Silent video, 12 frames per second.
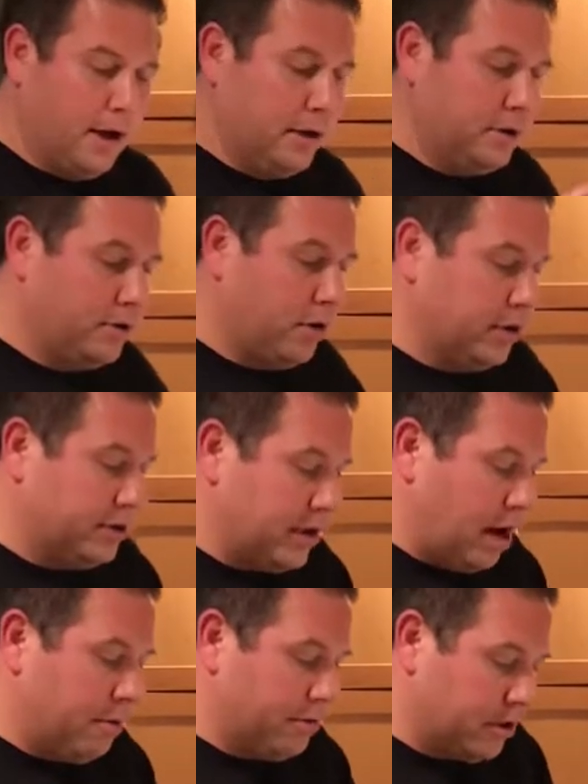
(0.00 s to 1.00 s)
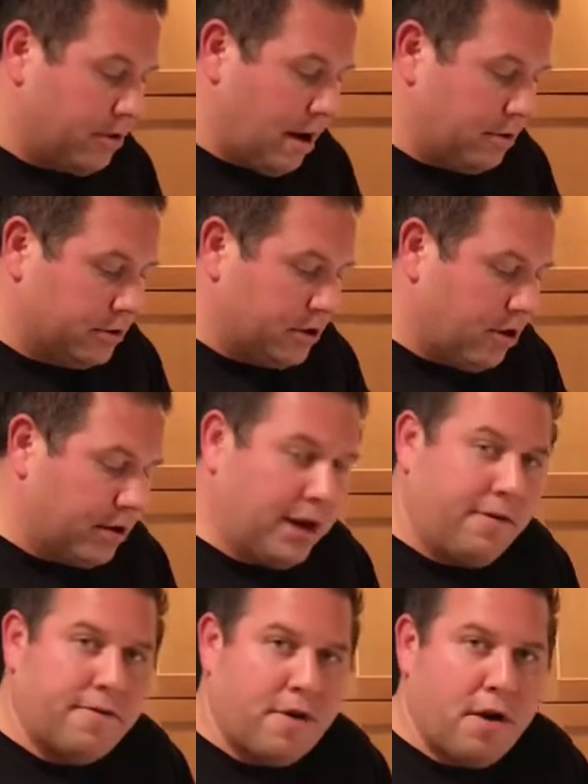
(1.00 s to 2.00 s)
So let's start with the ground turkey.
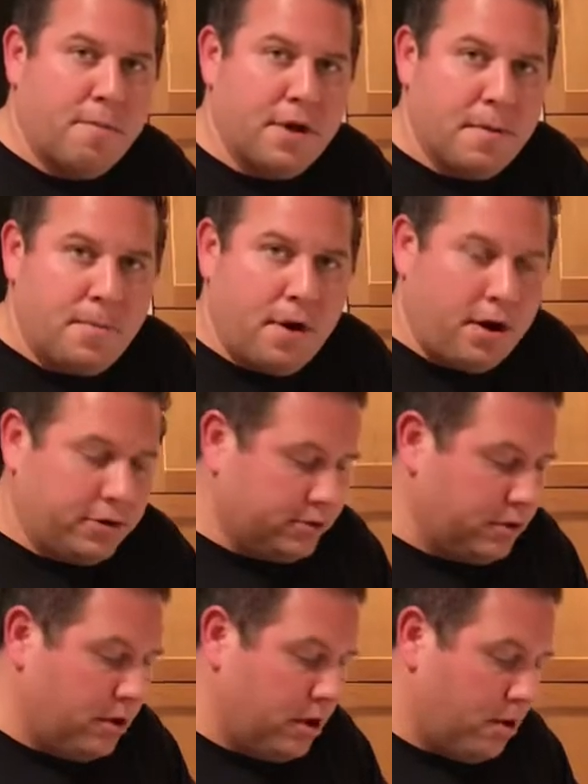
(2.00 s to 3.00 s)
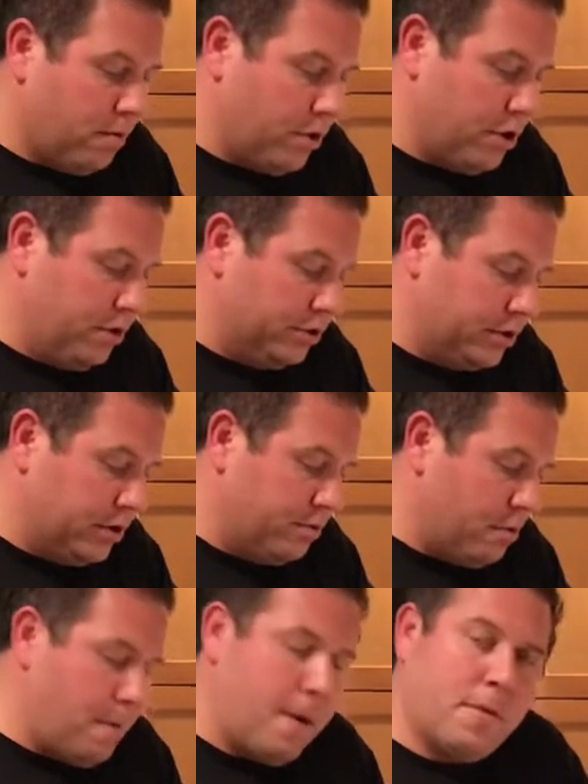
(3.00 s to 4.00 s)
For our meatballs, we're using,
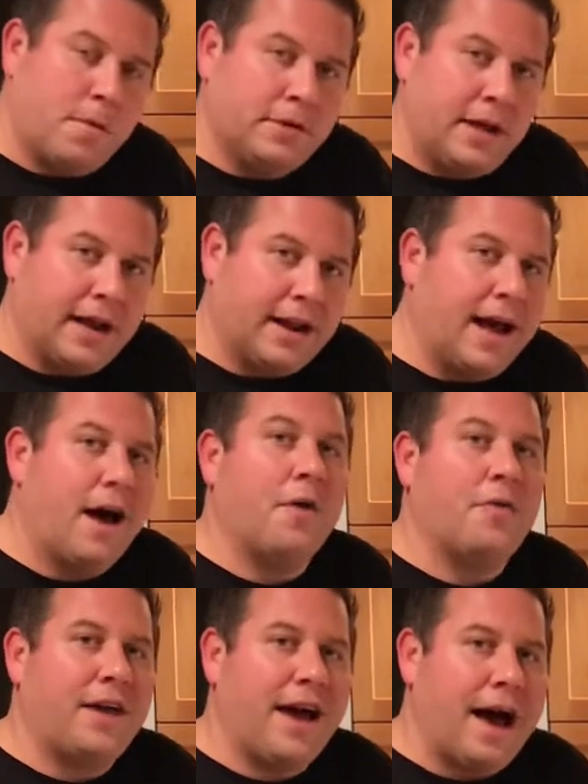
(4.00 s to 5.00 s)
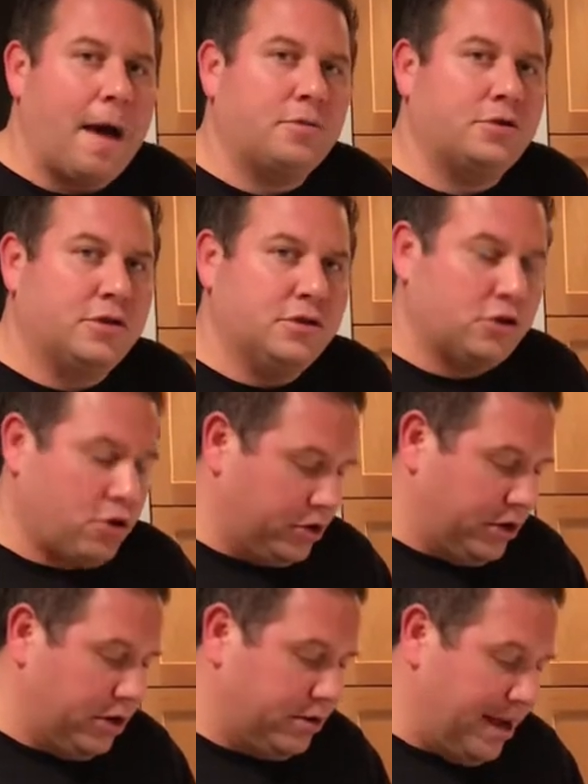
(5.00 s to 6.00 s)
remember we're taking a healthy options
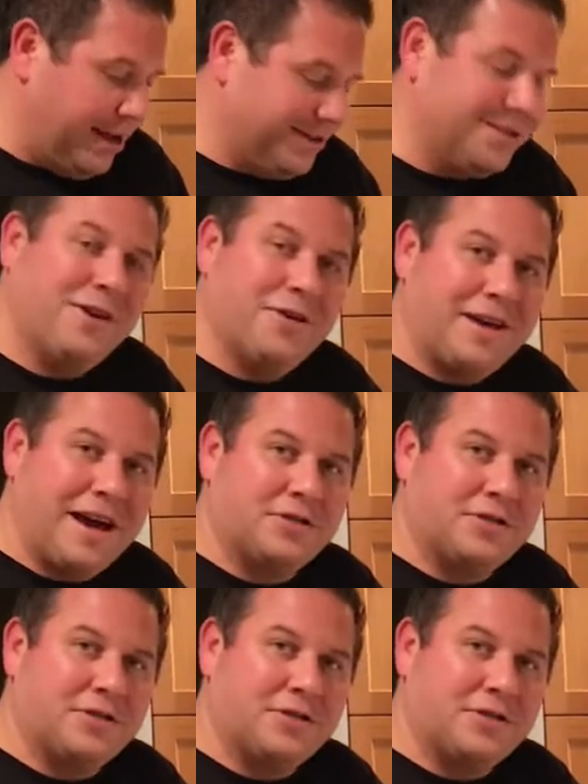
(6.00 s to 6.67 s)
cooking class, okay?